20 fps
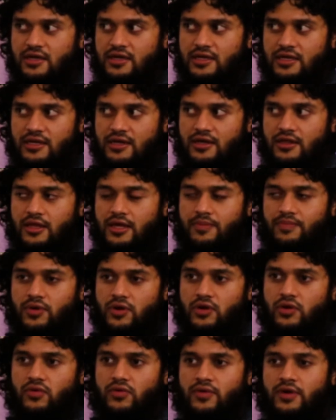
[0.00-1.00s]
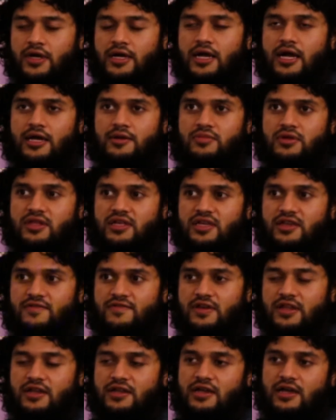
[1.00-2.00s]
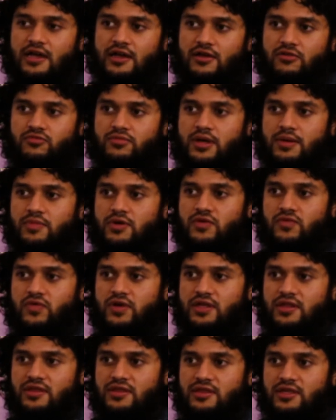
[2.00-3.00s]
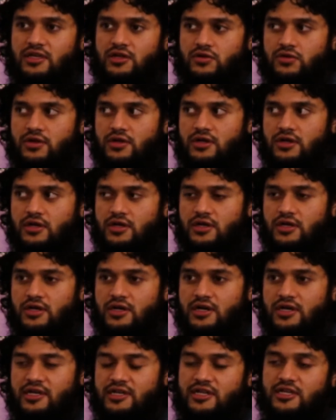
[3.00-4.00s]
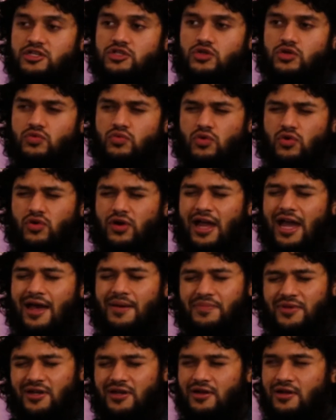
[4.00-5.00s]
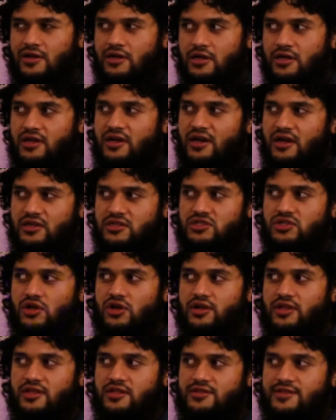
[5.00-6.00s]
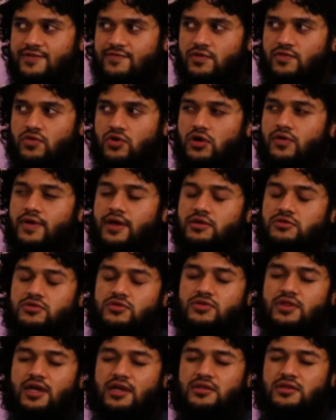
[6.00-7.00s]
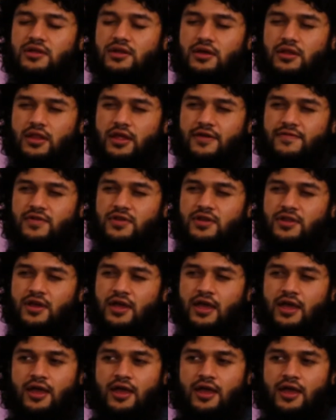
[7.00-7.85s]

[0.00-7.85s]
in Aleppo, I believe, and I remember when the initial war happened, started civil war around 2011,